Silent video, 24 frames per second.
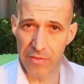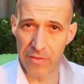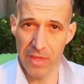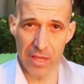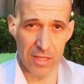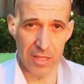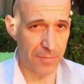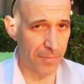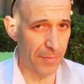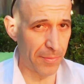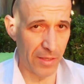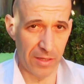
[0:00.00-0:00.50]
The
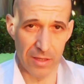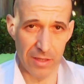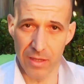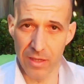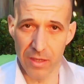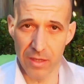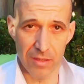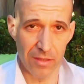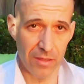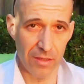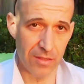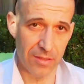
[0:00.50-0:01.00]

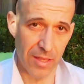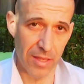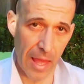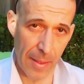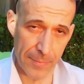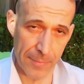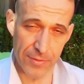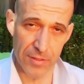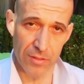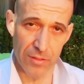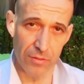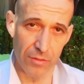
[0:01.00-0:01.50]
SPD is
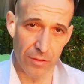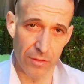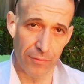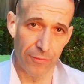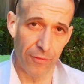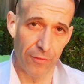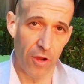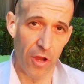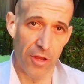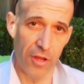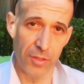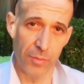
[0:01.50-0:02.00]
absolutely
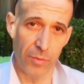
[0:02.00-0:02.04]
fine.